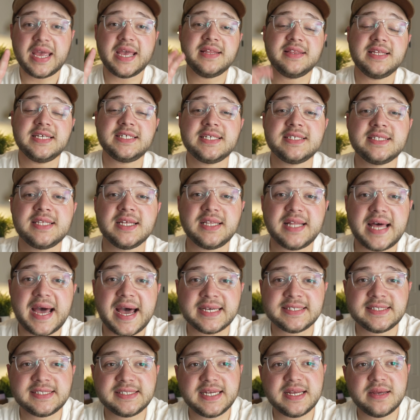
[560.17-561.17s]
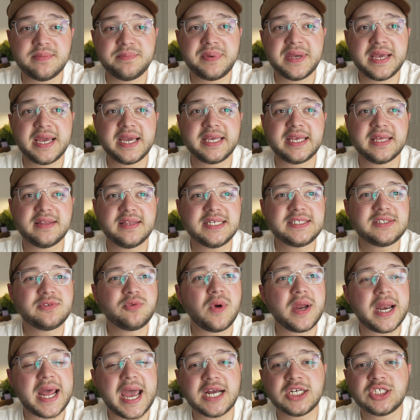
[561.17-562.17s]
and this is the last nitpick, and this
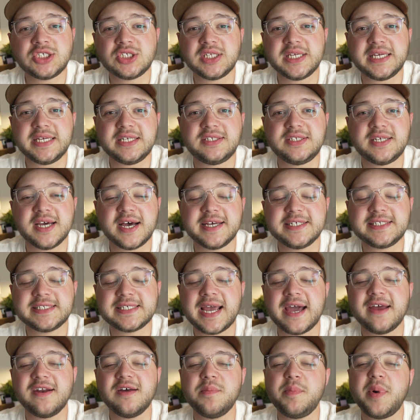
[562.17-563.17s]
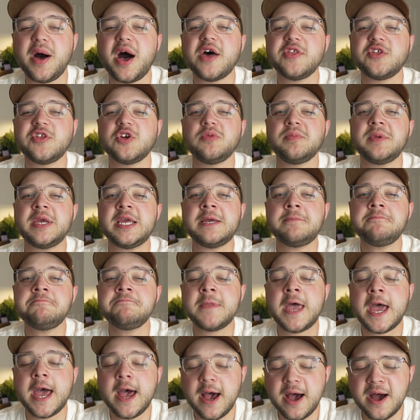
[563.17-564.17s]
one actually does kind of bother me
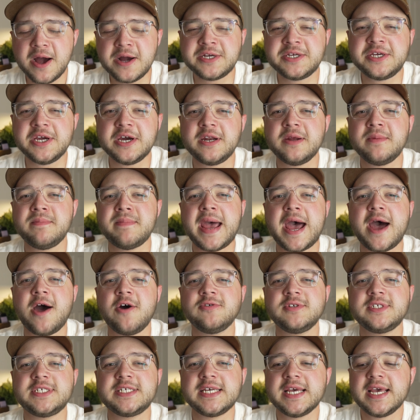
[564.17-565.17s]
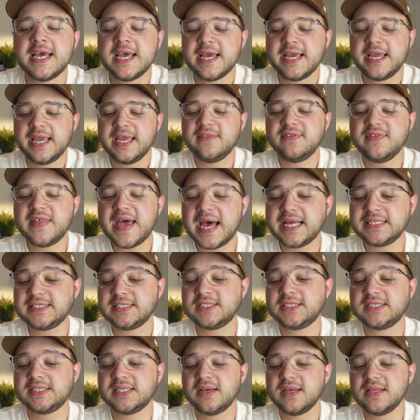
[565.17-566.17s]
a good amount, and
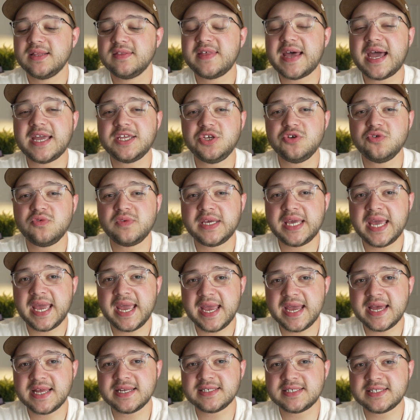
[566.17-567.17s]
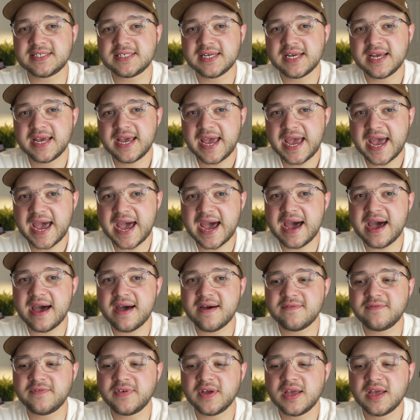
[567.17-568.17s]
that's that you can't
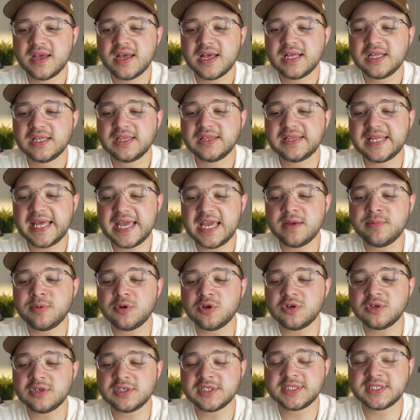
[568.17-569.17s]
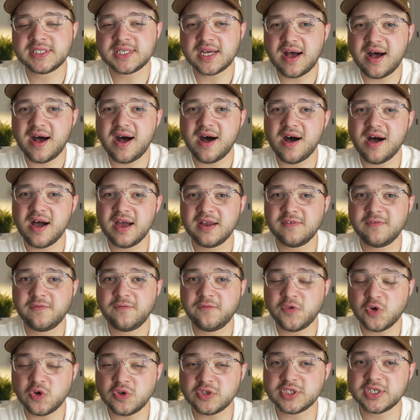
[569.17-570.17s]
have labels on
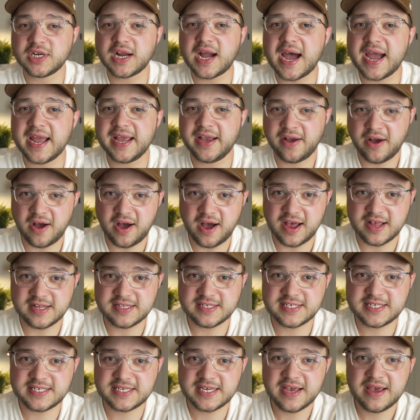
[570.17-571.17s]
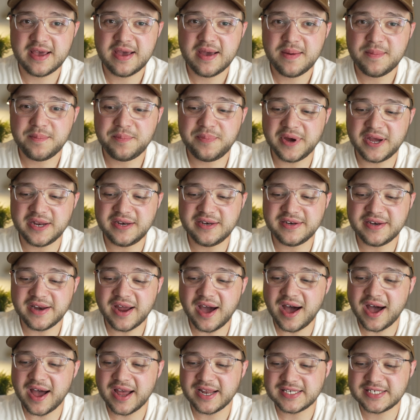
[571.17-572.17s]
folder icons, but
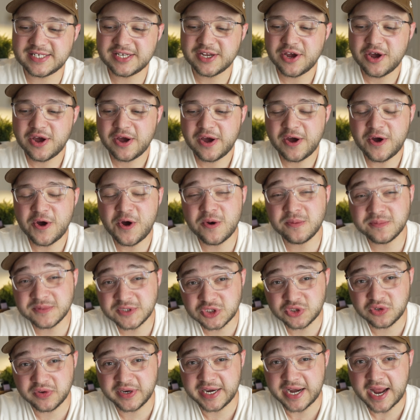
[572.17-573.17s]
not home screen